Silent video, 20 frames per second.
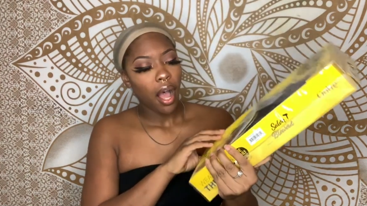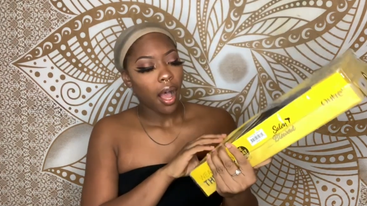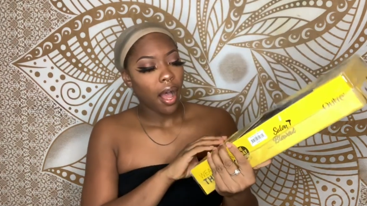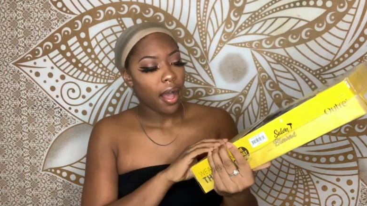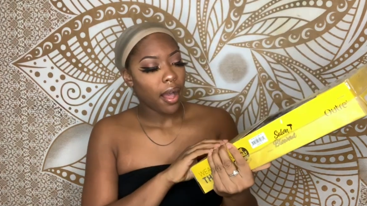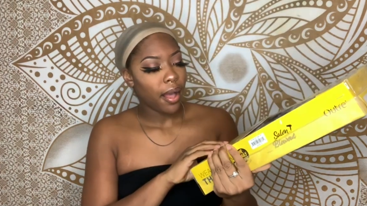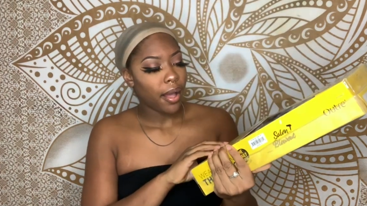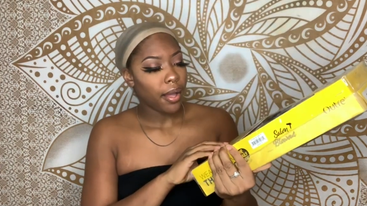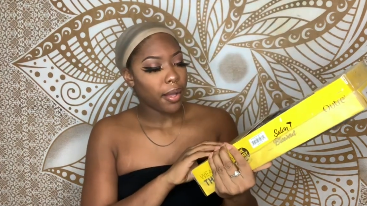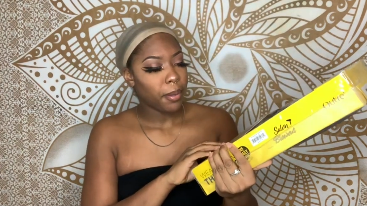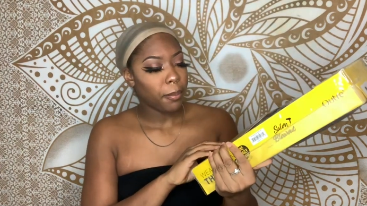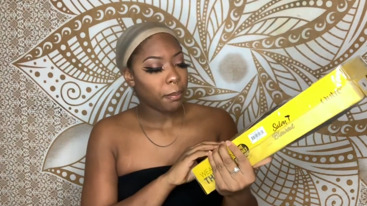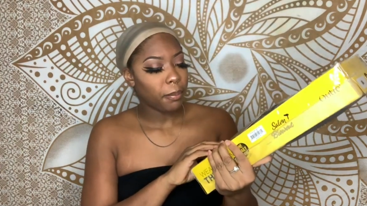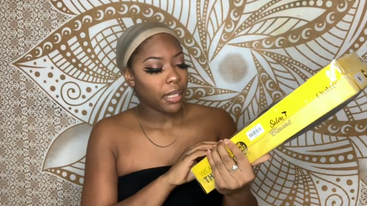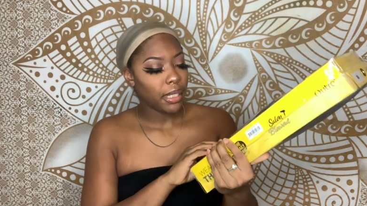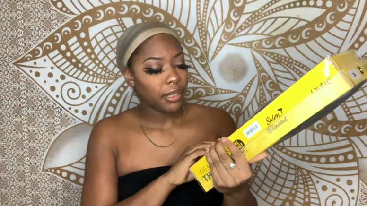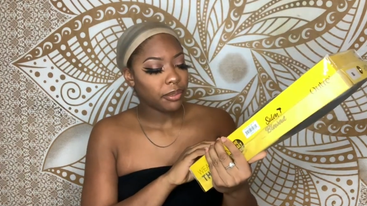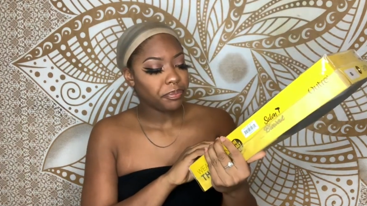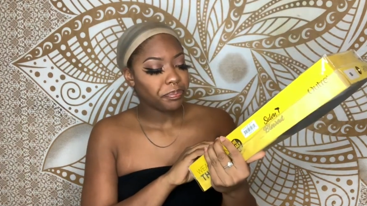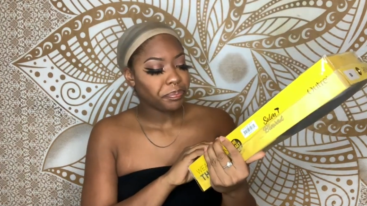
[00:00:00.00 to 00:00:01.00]

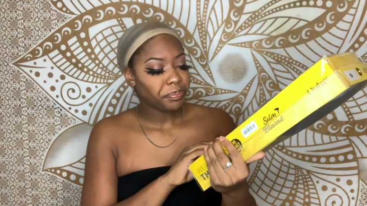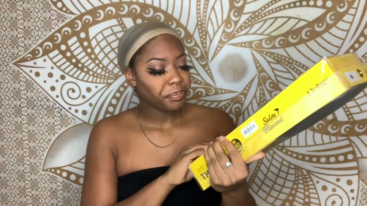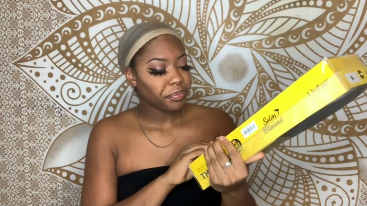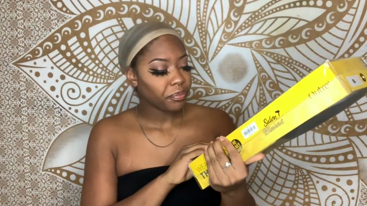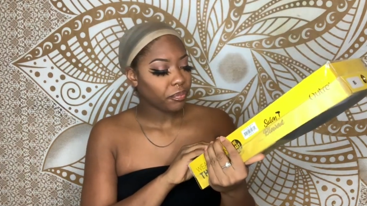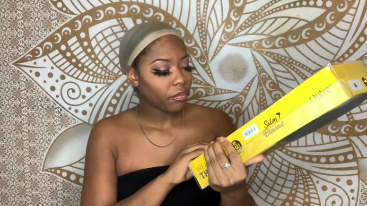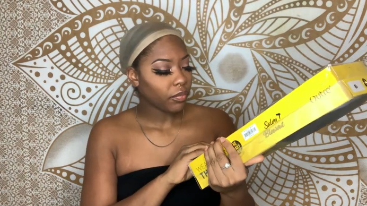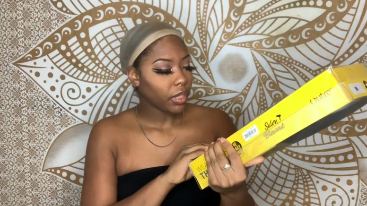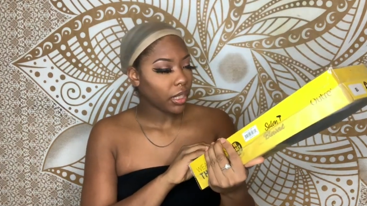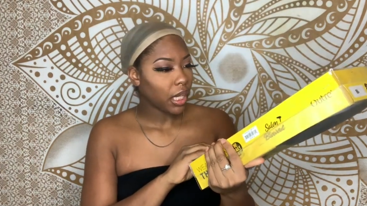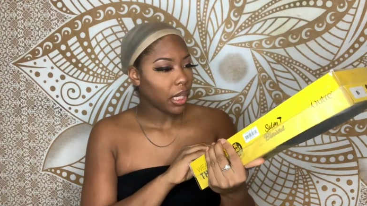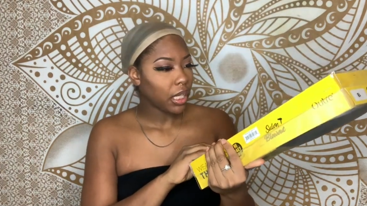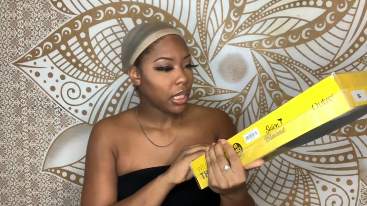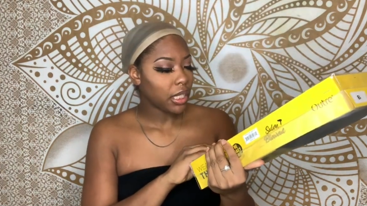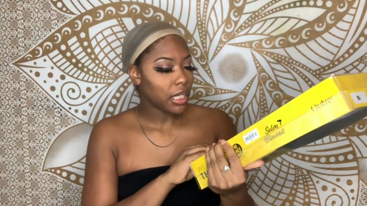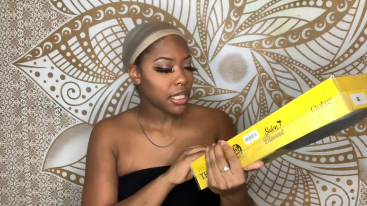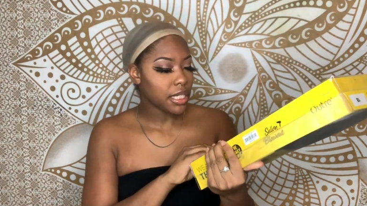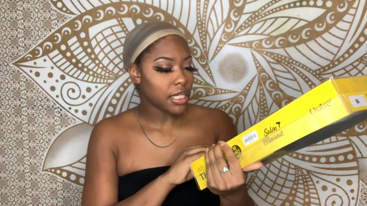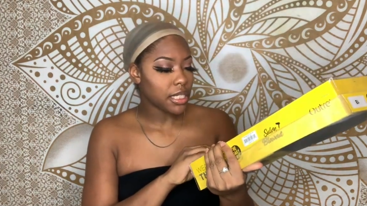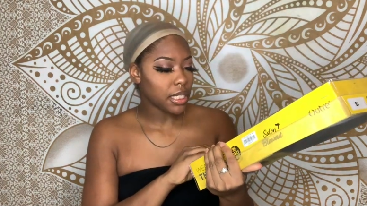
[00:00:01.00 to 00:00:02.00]
Um,
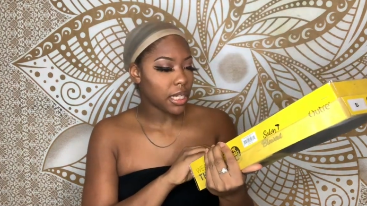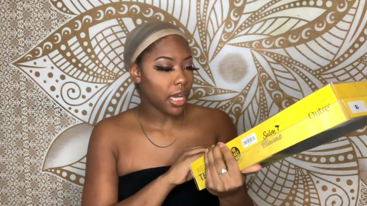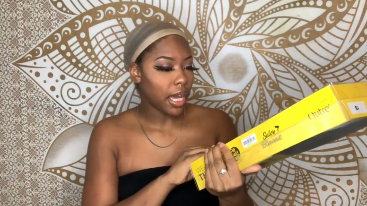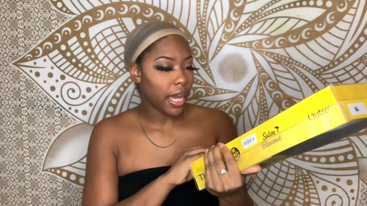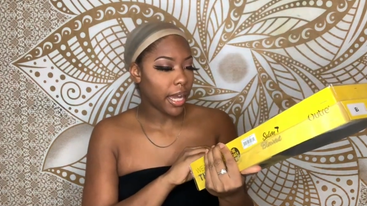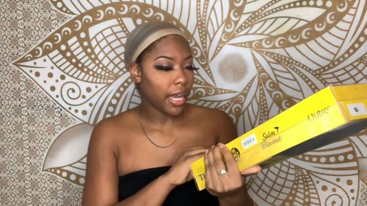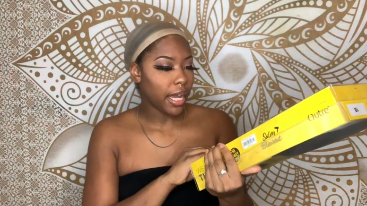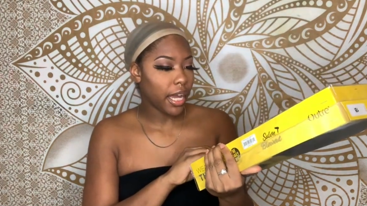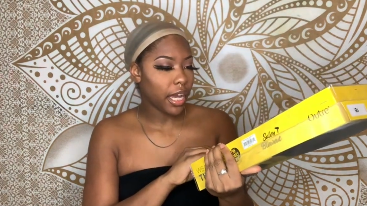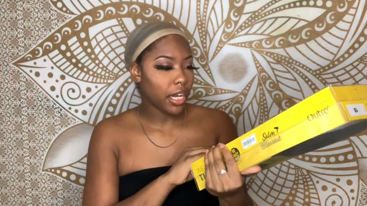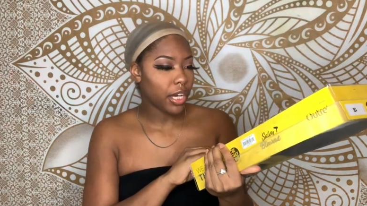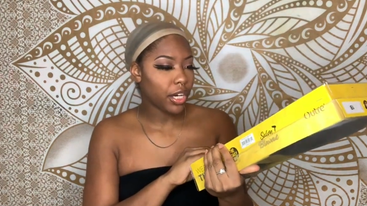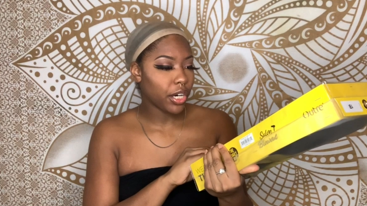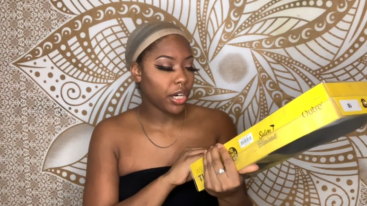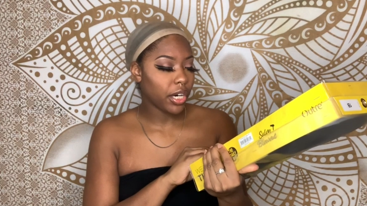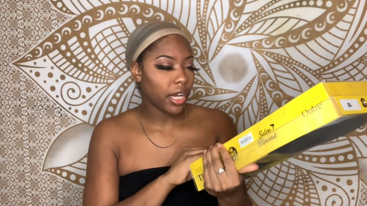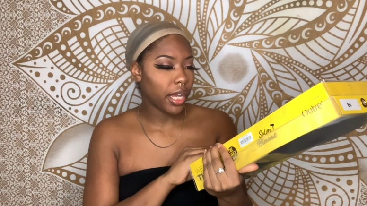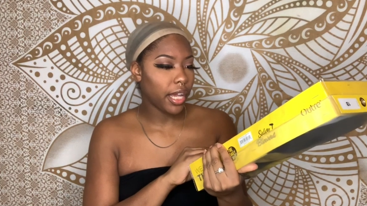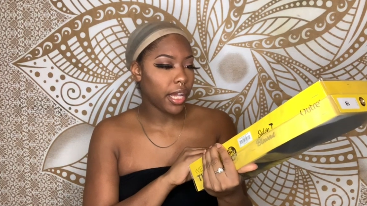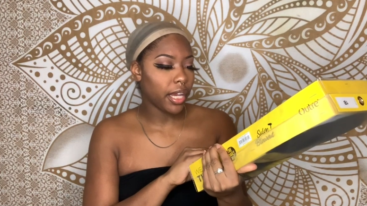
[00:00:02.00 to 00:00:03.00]
let's see. I got
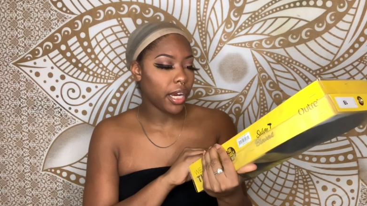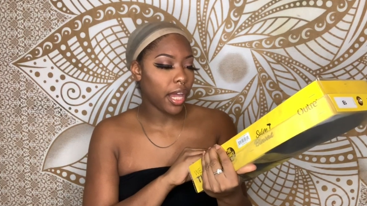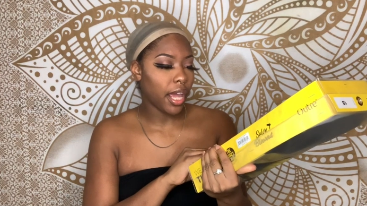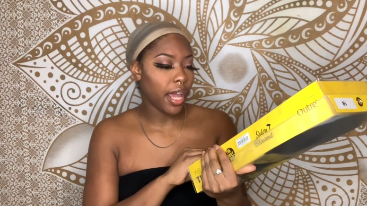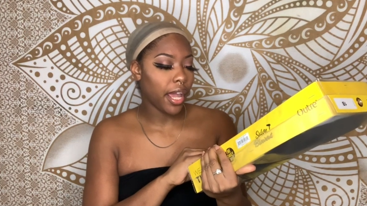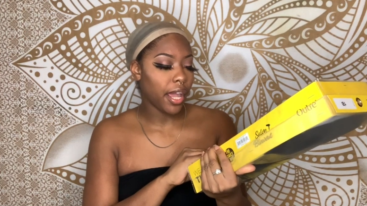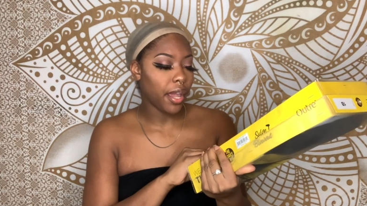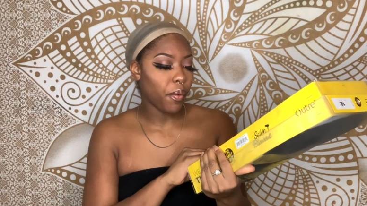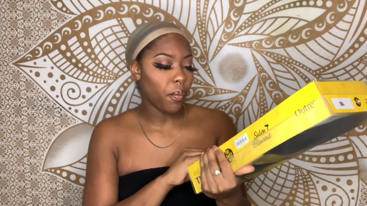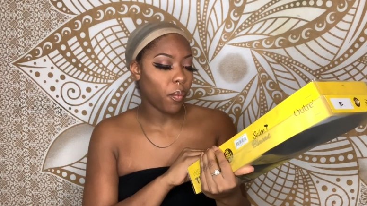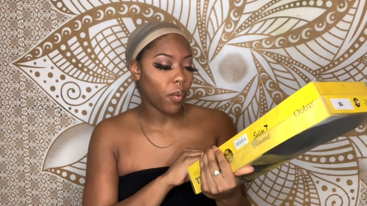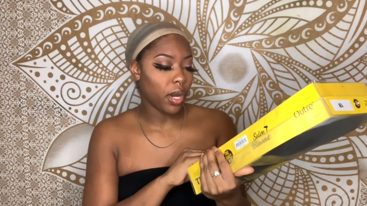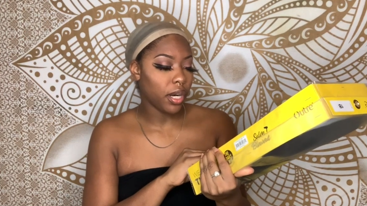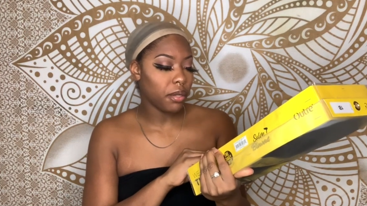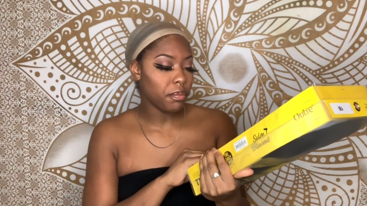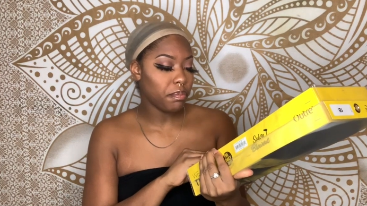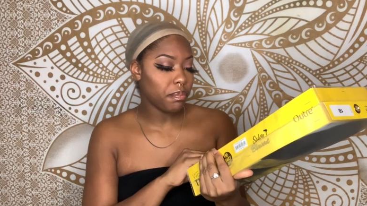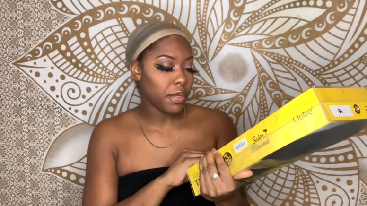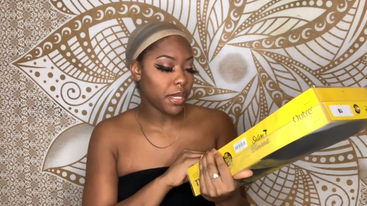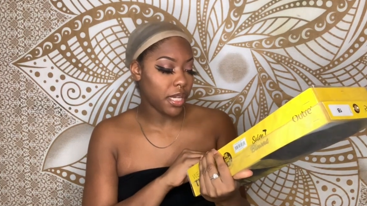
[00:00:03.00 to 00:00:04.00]
her in a
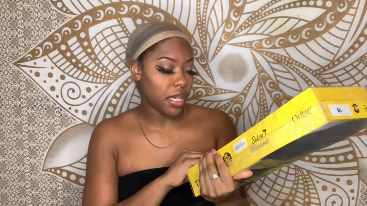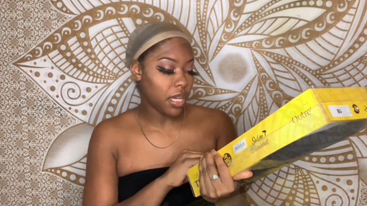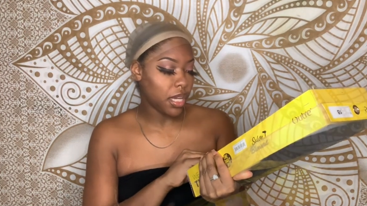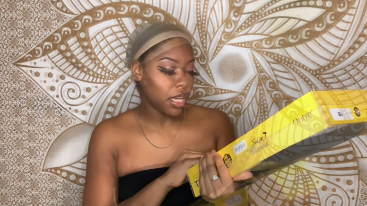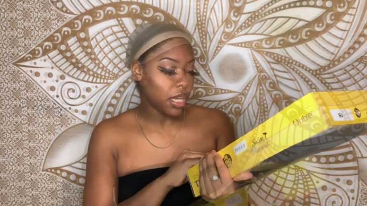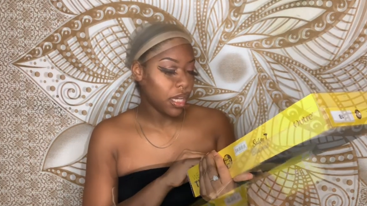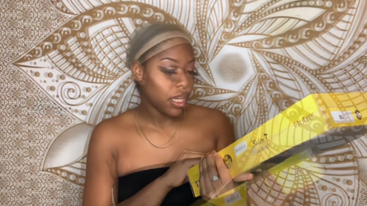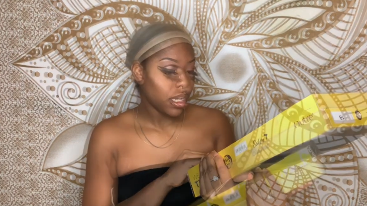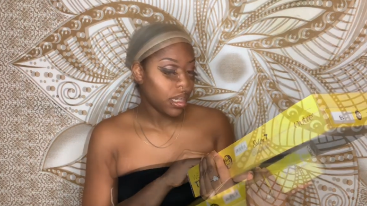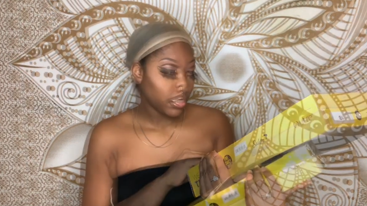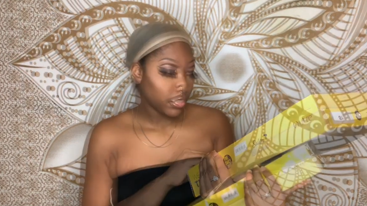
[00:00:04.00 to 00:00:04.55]
one B.